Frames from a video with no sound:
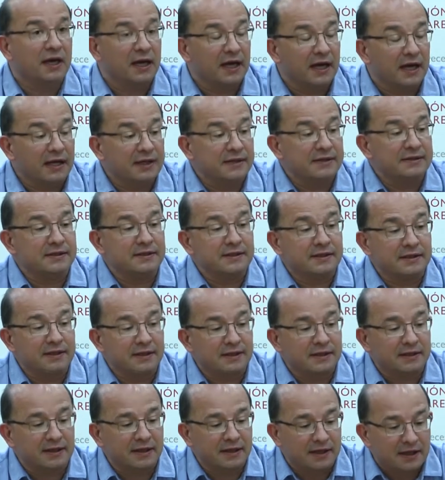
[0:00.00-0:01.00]
and
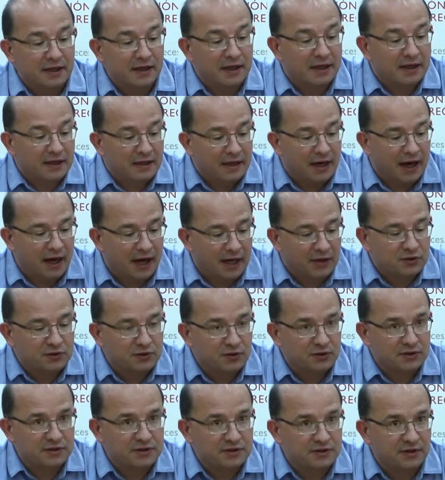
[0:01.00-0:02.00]
the
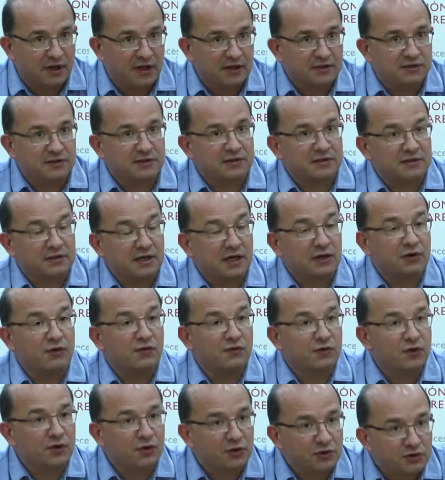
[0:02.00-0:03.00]
household structures kind
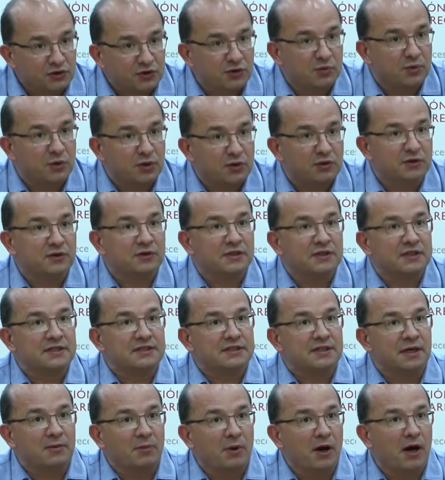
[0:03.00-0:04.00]
of contributed to
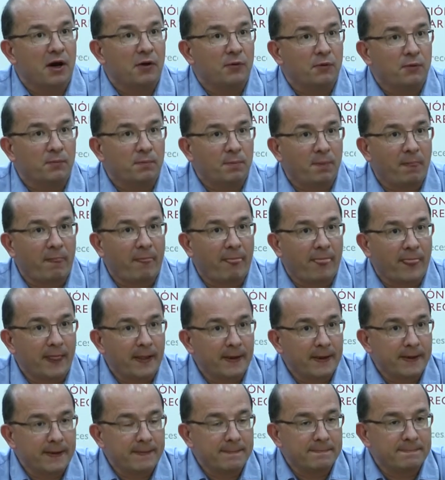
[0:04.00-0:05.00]
this somehow.
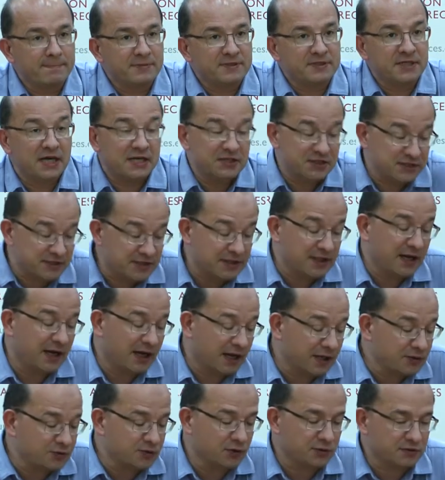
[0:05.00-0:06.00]
Changes in the
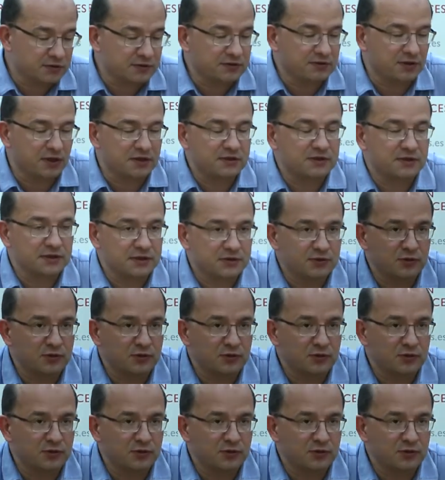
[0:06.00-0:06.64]
household structure has